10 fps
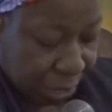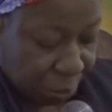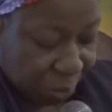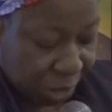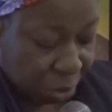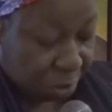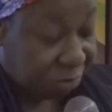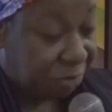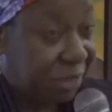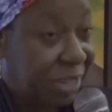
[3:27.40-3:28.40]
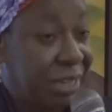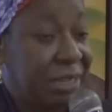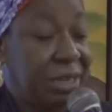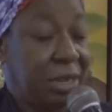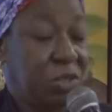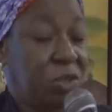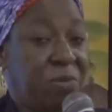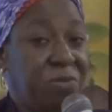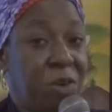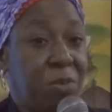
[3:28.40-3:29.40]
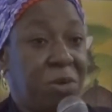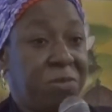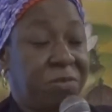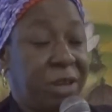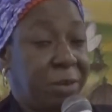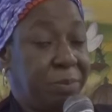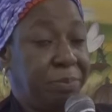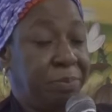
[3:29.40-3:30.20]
we are offering some form of